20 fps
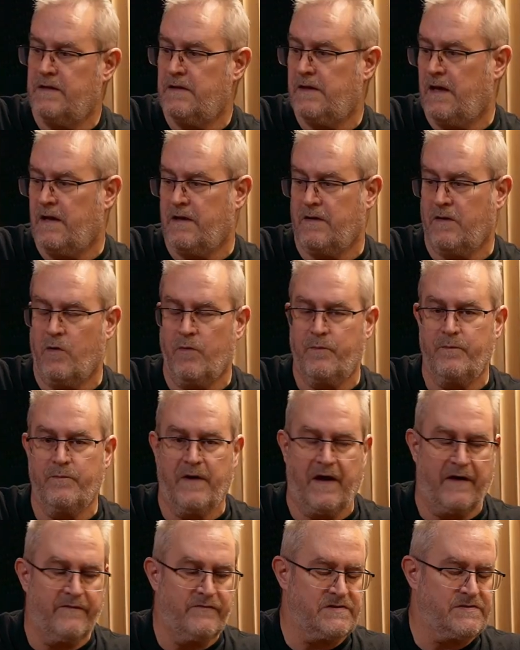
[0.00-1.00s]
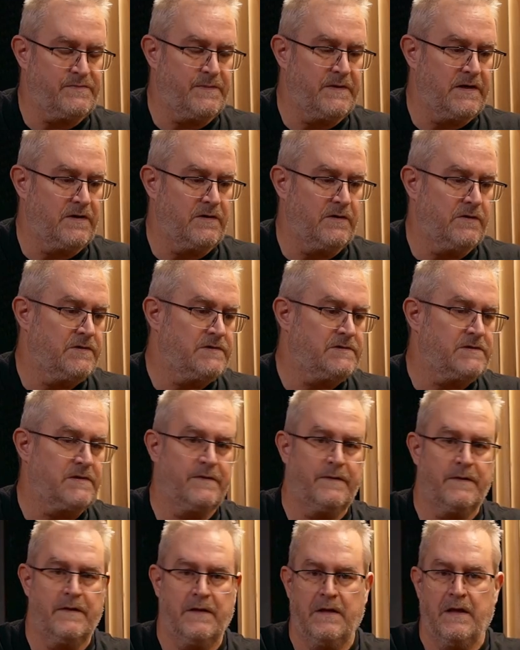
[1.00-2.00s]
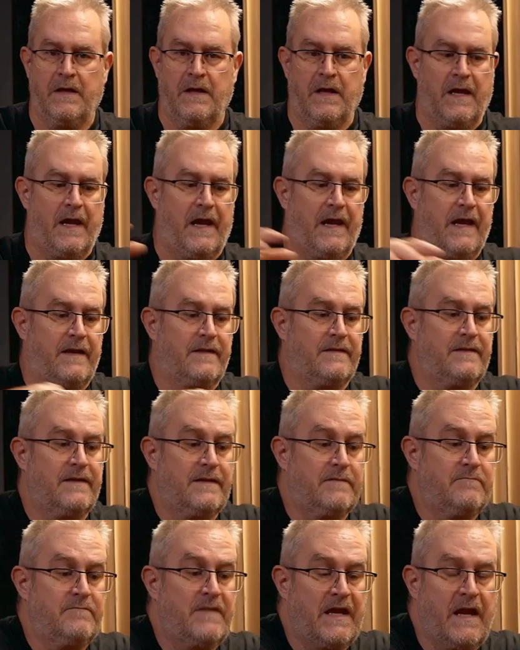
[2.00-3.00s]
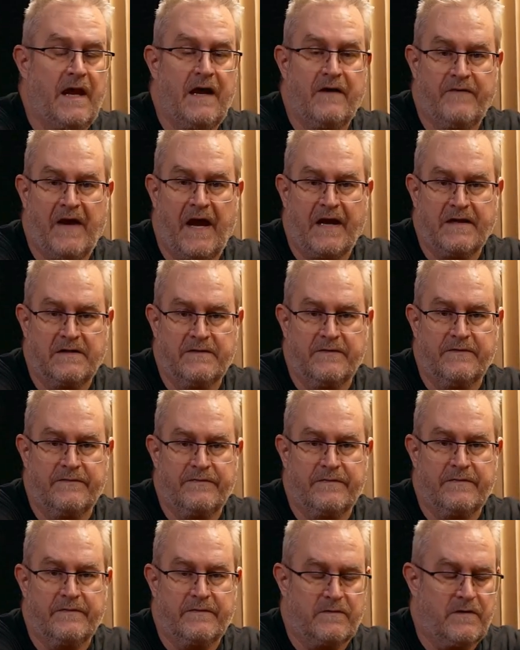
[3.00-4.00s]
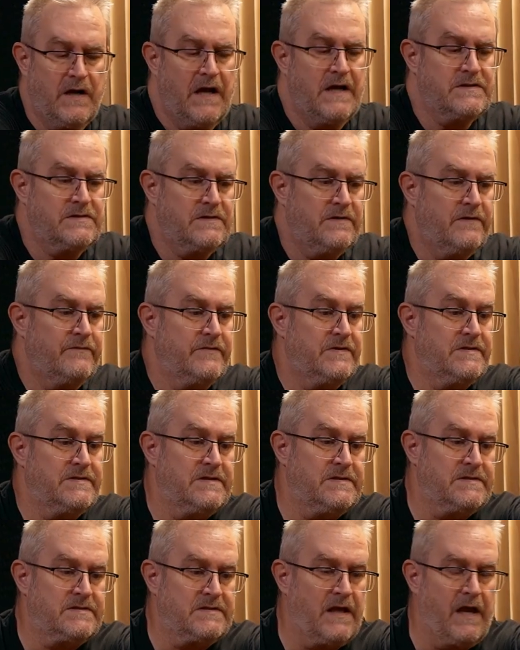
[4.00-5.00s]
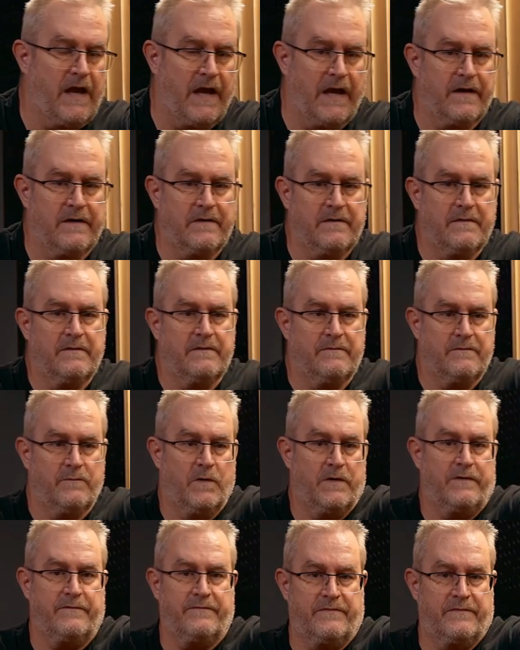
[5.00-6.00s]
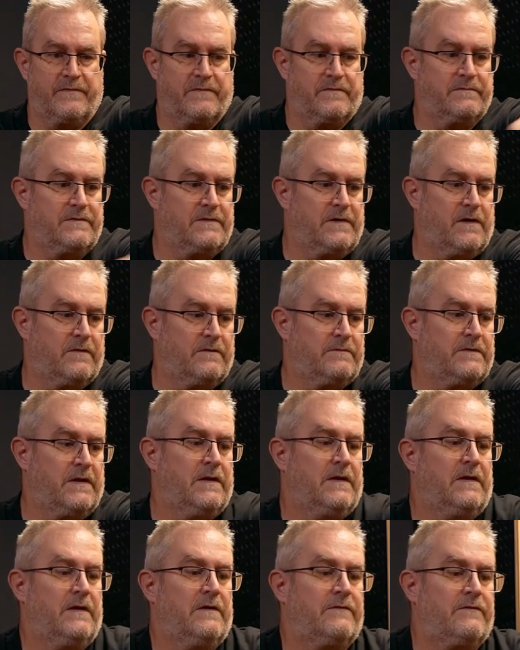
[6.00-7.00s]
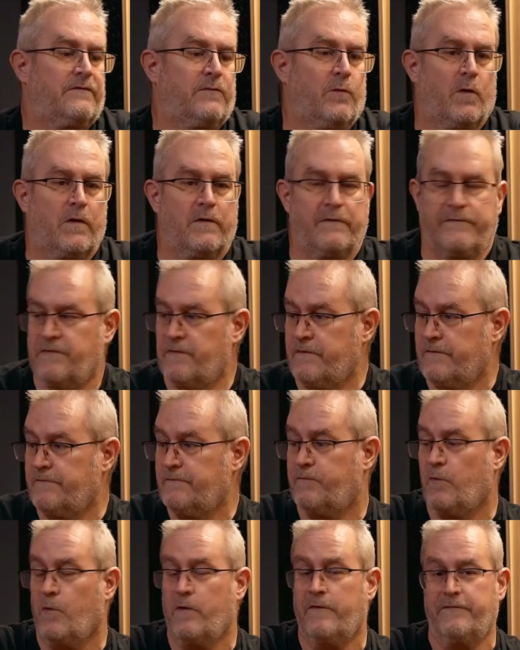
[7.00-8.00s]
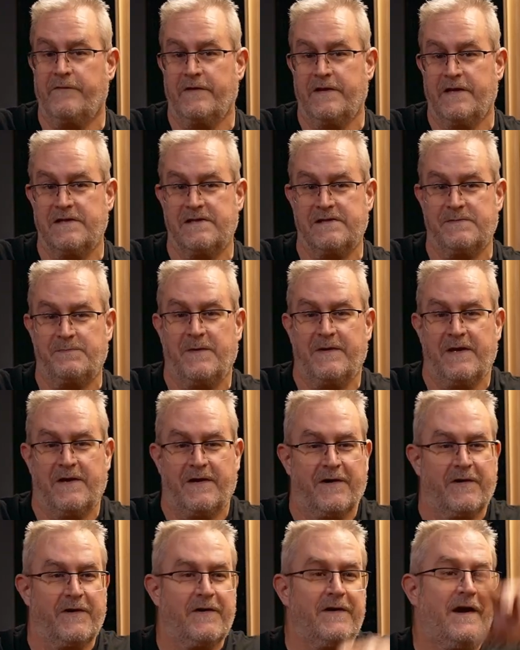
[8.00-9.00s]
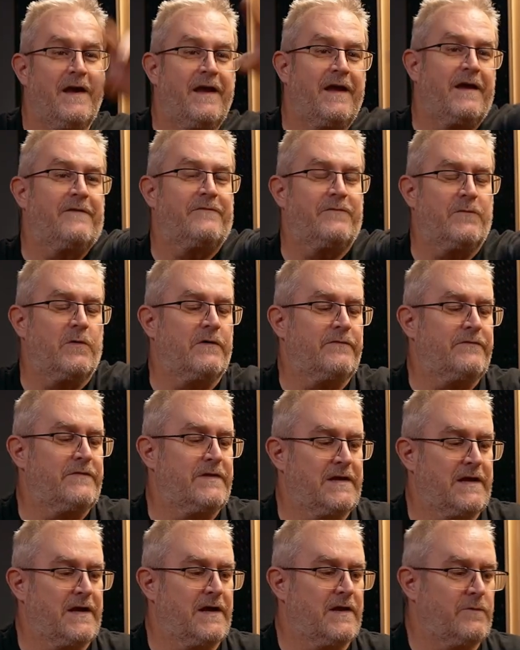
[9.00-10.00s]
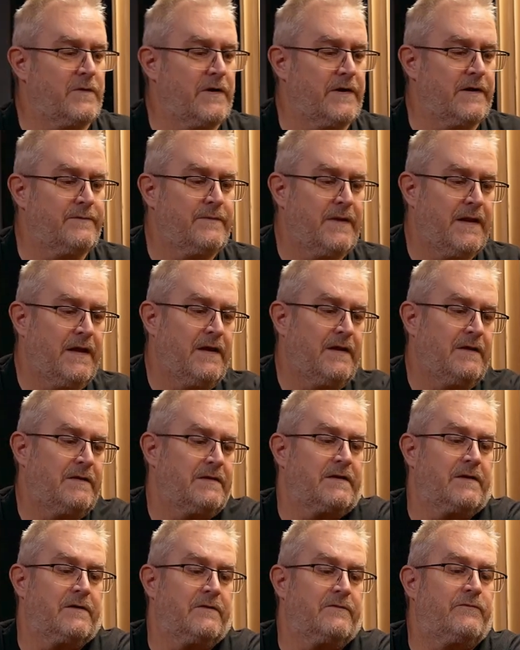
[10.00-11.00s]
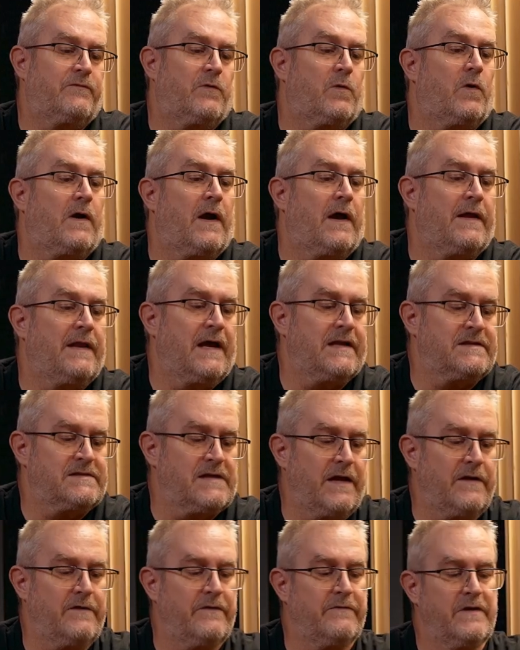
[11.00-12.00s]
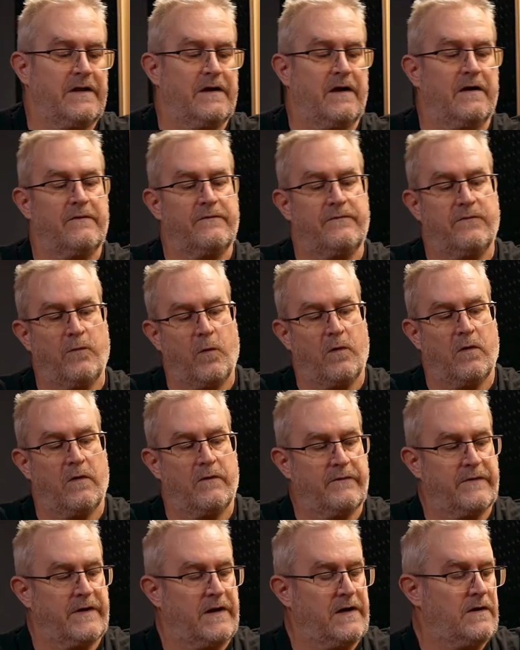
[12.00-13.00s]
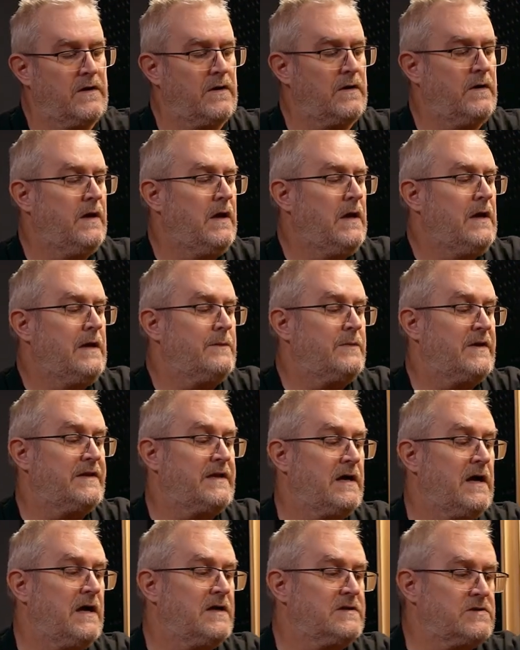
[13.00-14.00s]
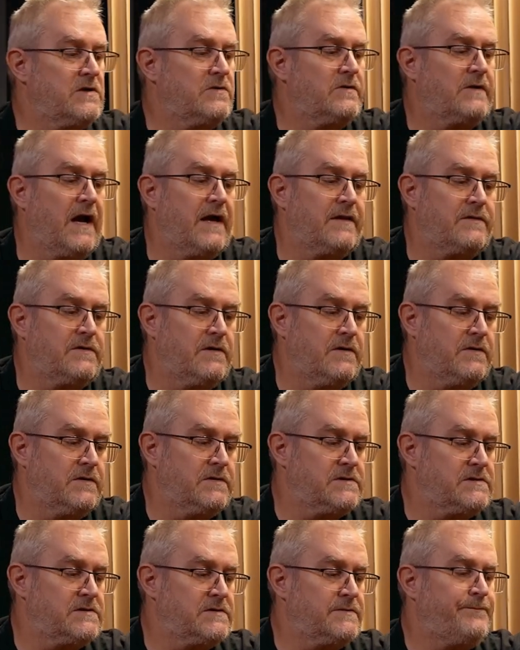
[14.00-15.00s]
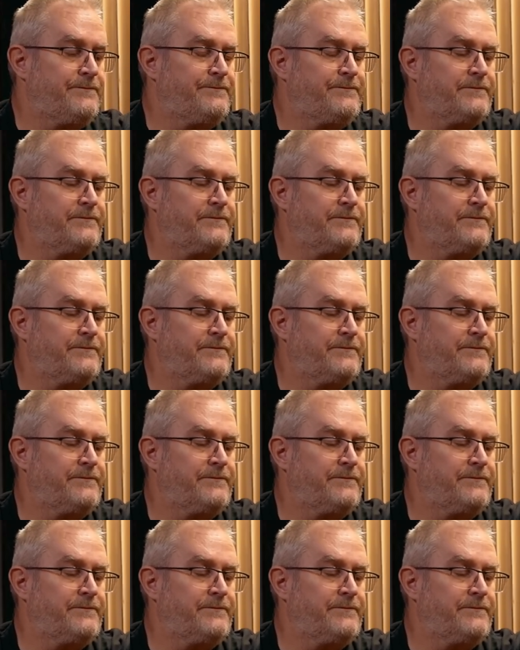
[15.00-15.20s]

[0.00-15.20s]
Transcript: open baffle speakers, and they have active crossovers inside, one for, you know, four for this speaker and four for the other one, you know, four on that side over there, four over here. But they also got those